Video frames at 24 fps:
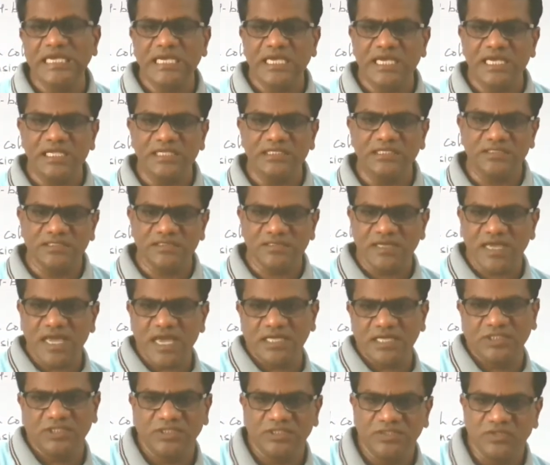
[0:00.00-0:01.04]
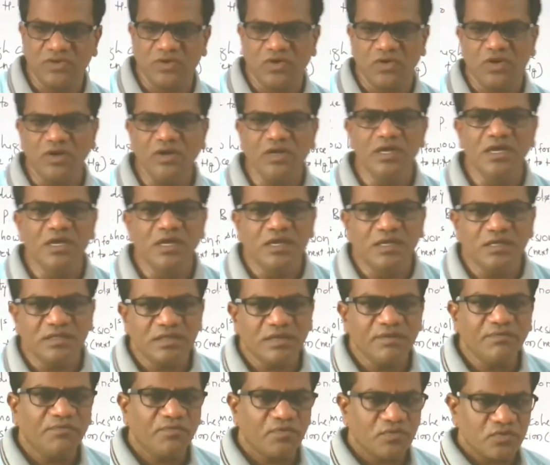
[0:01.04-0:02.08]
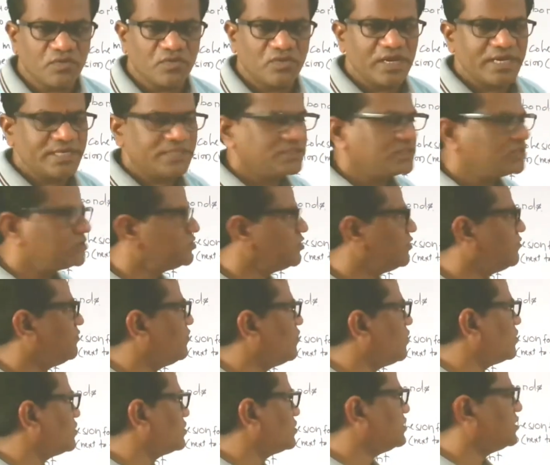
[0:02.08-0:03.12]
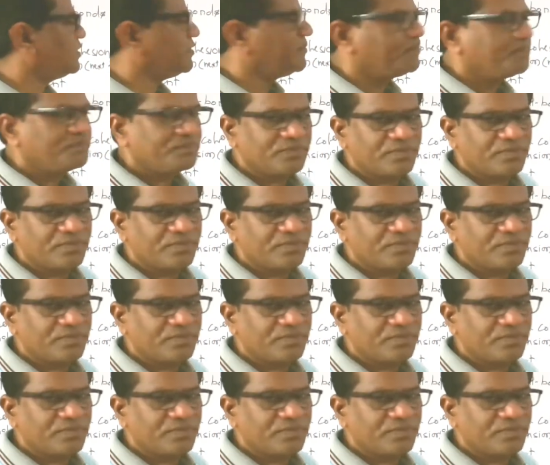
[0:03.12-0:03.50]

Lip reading: Hill's reaction or the photolysis of water.